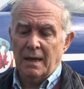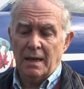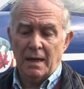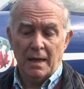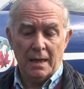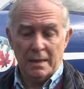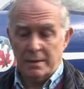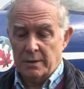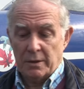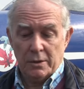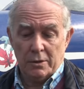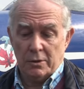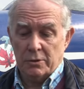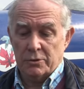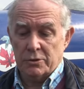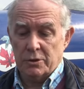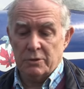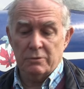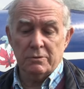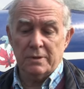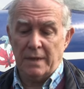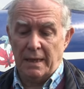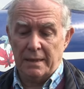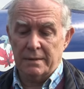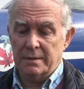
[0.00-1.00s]
and you could
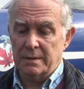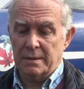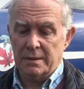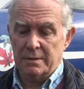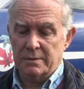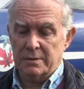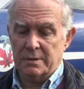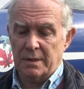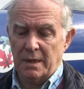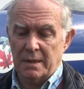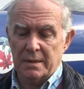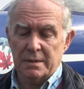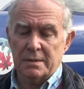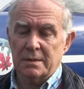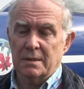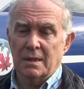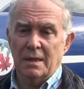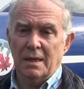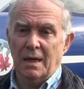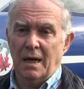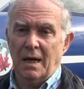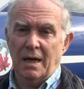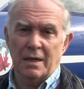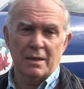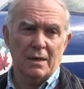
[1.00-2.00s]
do that in those days,
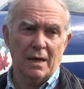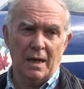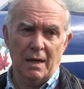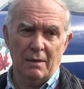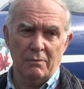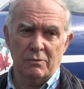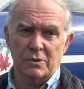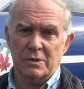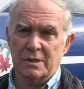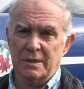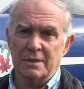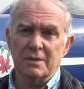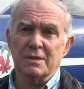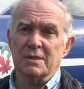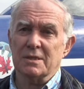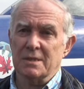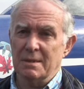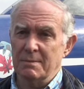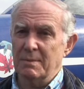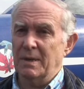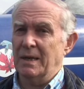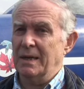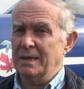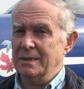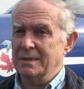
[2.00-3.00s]
I was in the
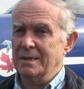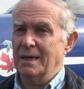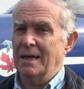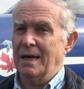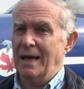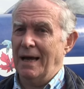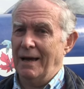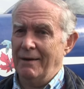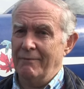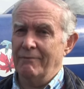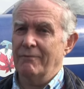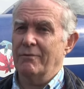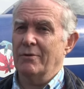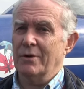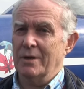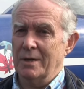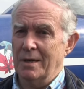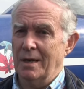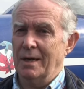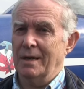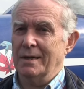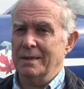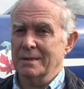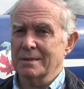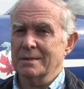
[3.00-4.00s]
simulator every
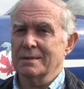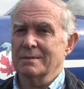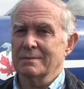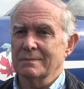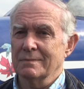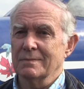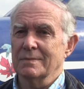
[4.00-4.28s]
night.